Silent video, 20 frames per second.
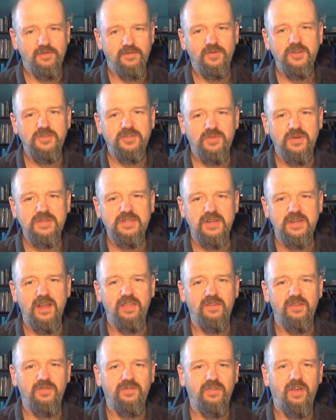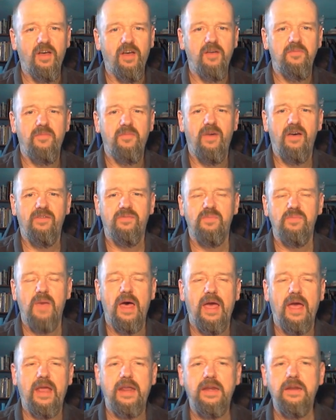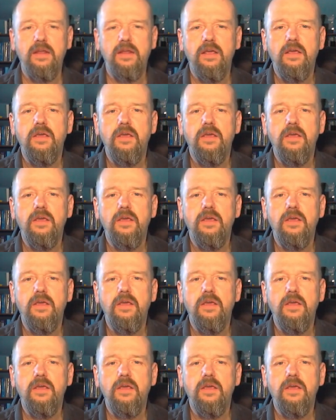which was another flaw of mine,